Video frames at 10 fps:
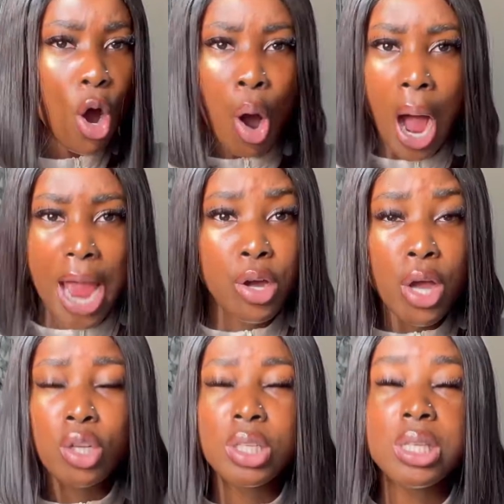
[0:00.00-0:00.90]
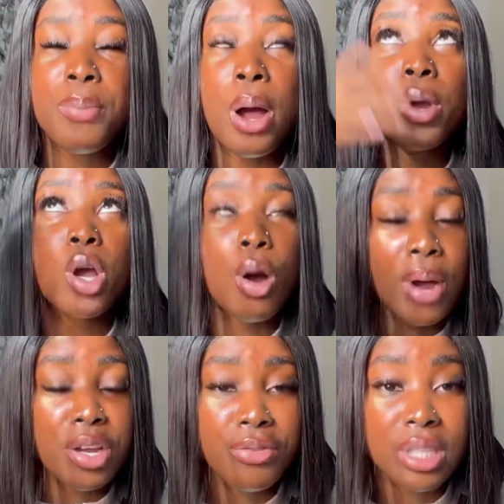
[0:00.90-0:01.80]
Or are you going to sleep and wake up
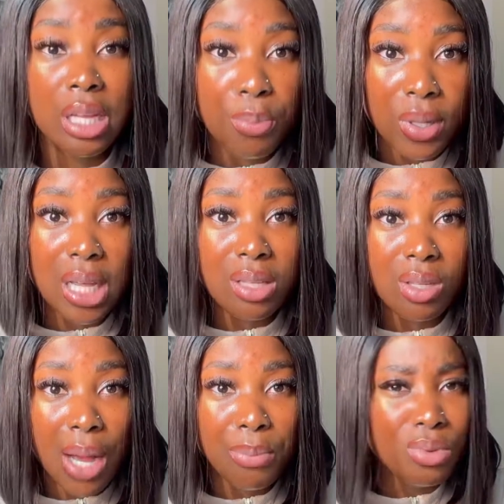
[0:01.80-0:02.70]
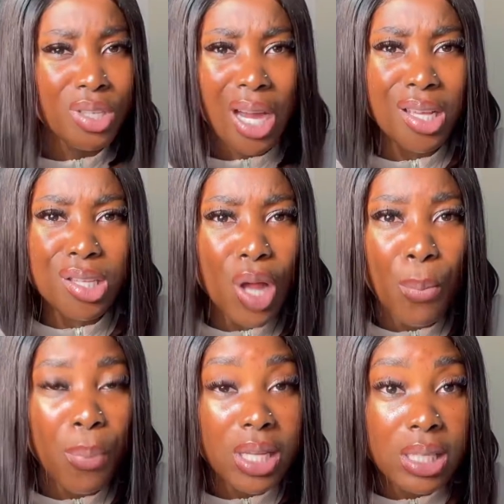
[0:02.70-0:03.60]
and you've teleported to Abuja? It's
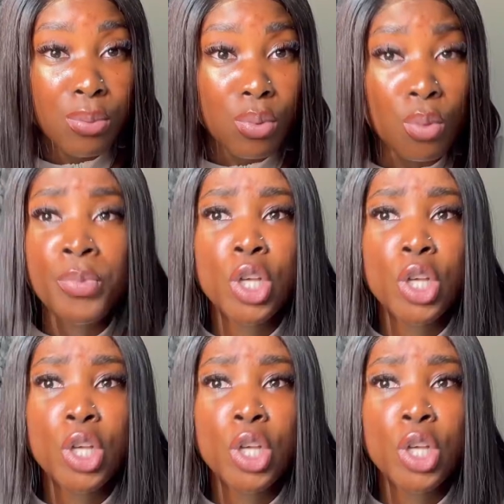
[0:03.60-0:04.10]
not possible.